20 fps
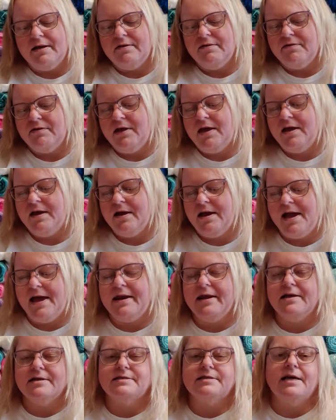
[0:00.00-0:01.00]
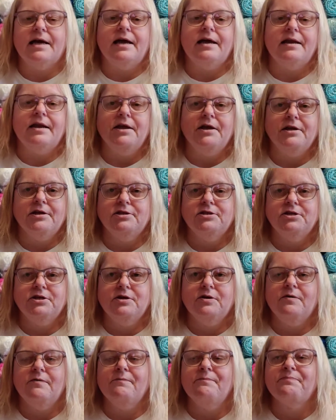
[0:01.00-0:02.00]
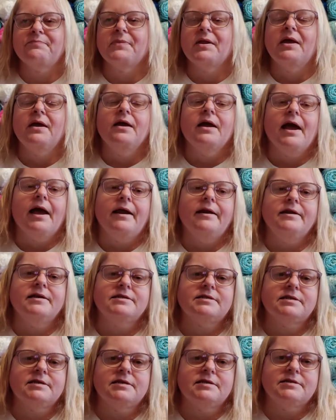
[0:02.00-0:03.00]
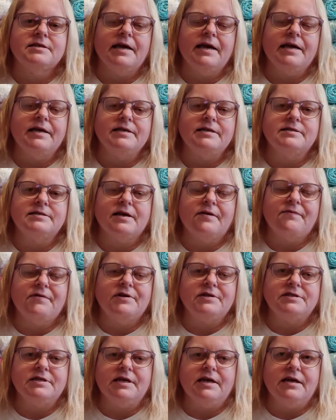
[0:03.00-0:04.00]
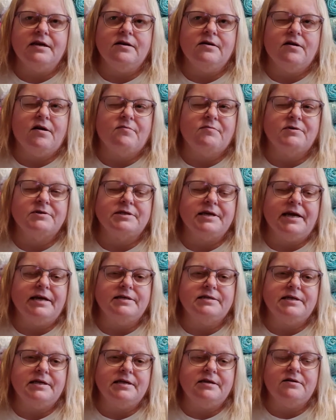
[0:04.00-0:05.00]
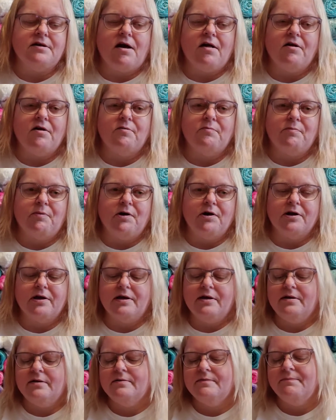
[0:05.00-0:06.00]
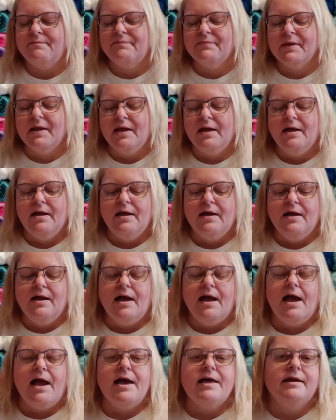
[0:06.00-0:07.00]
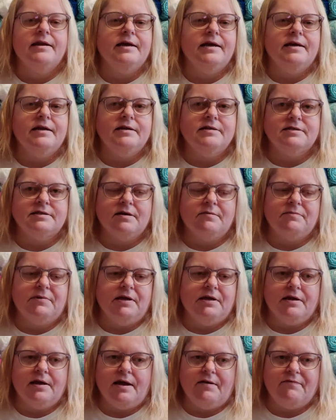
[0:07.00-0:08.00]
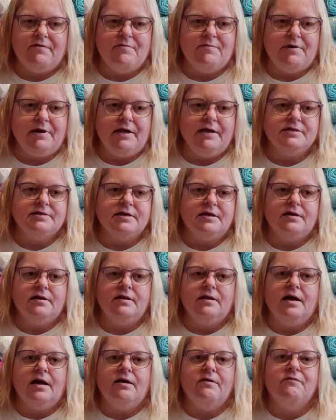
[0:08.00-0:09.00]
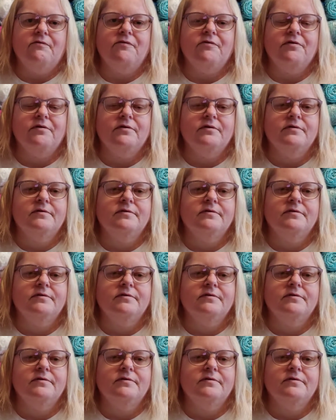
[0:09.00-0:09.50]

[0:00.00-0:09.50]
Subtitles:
thing, and it said 2. And this is a $17, almost $18 book. And it is something that everybody is going to love.